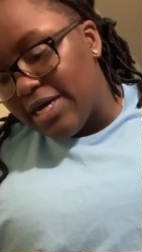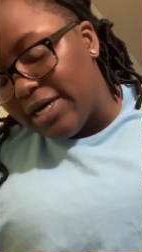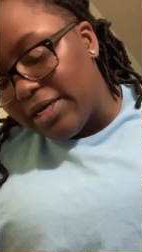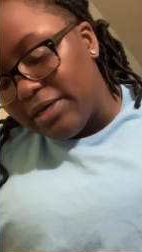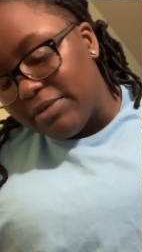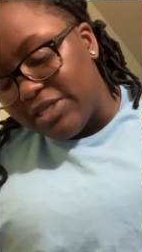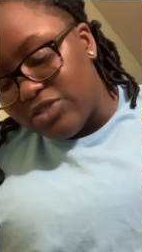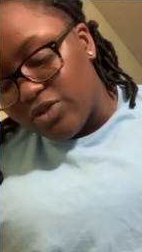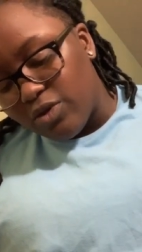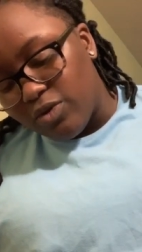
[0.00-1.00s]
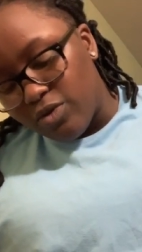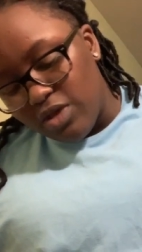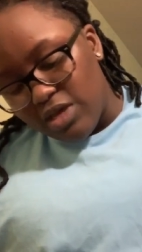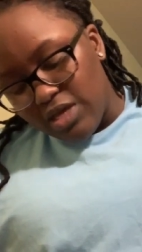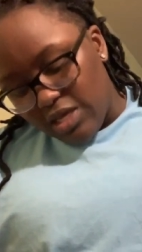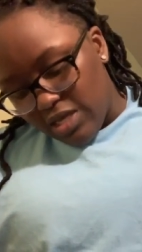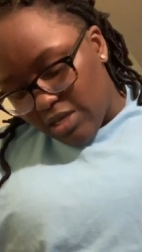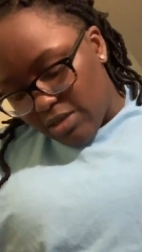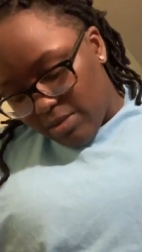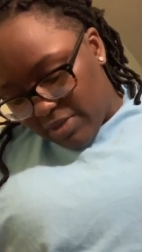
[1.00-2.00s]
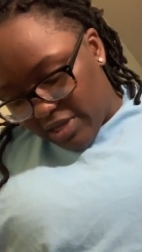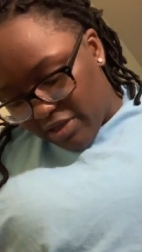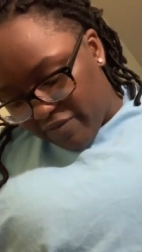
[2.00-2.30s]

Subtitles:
And so my